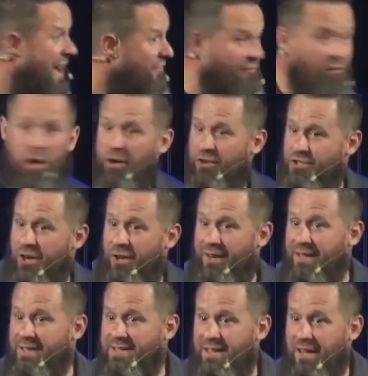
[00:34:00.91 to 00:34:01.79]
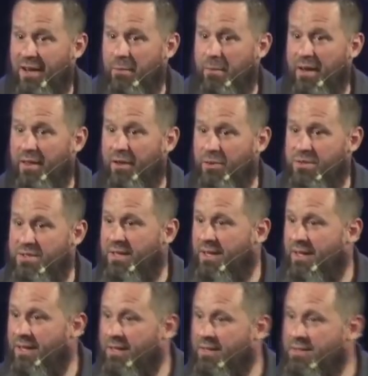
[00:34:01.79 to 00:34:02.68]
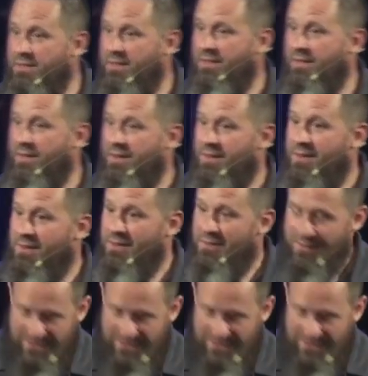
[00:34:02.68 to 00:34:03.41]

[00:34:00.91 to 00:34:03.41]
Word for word: It's not my fault y'all didn't tell me those things.